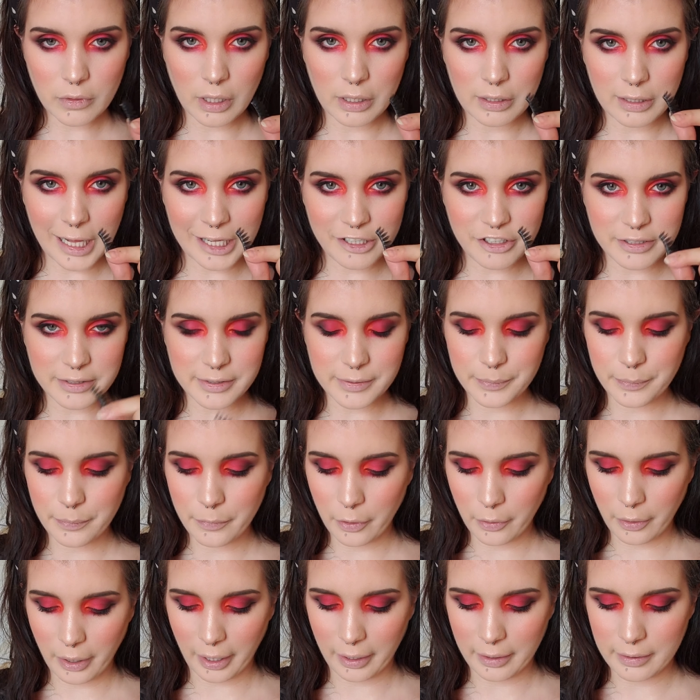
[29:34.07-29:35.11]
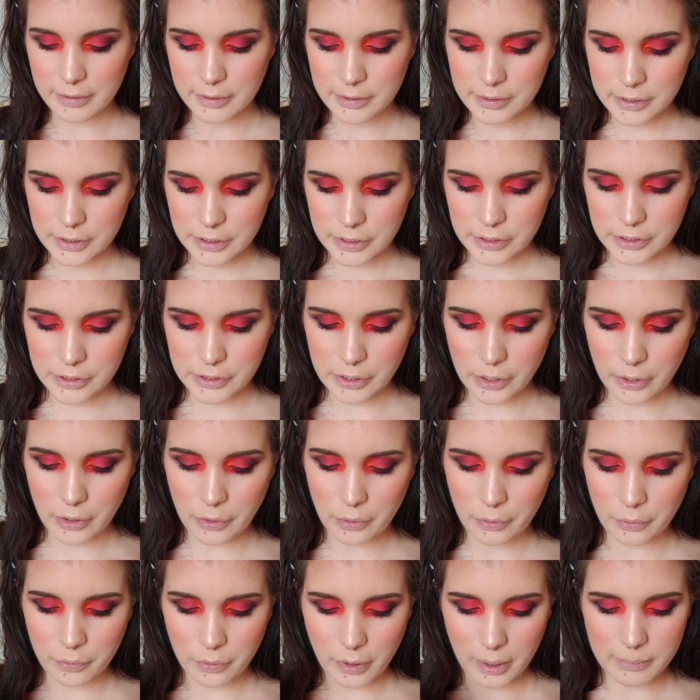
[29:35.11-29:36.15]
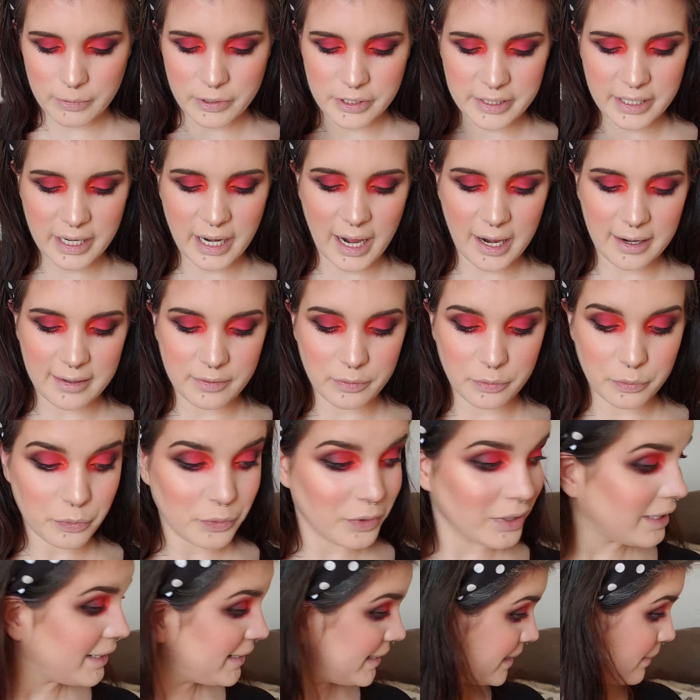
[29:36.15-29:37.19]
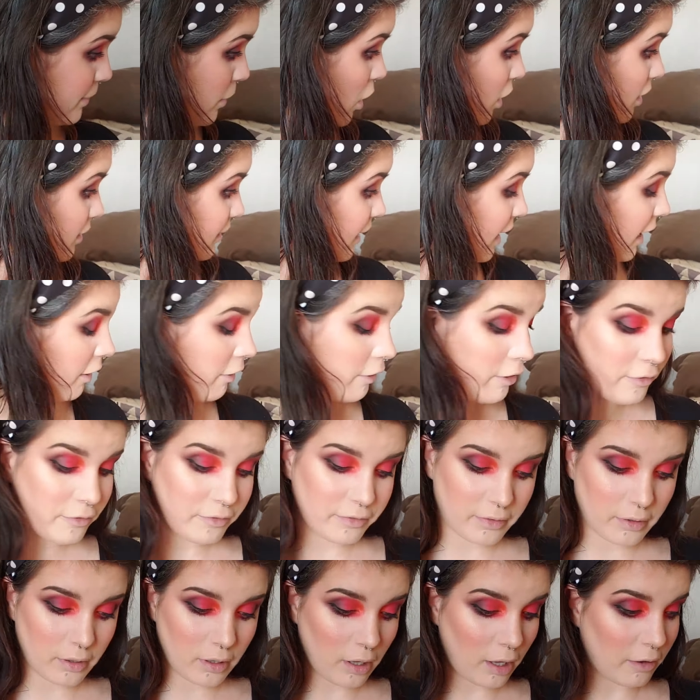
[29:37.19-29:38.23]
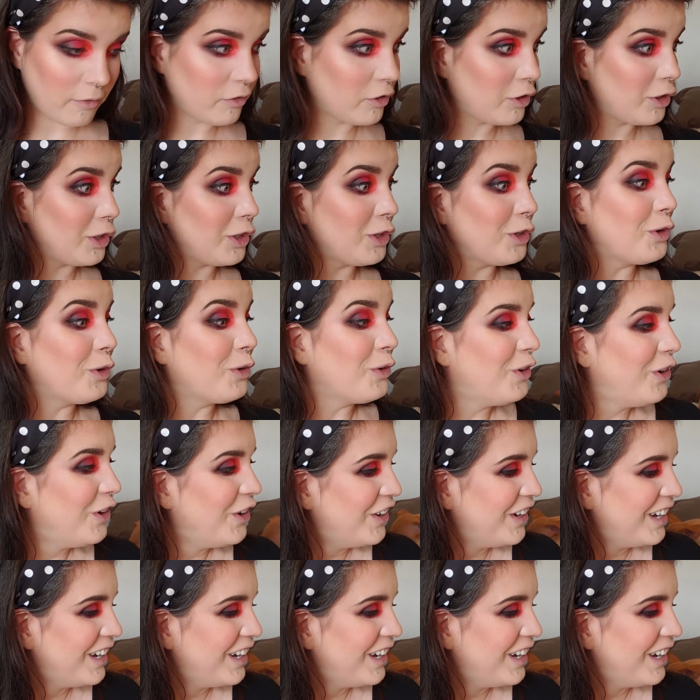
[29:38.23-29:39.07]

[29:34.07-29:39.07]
Lashes. Okay, so I'm just gonna add a really small layer of glue.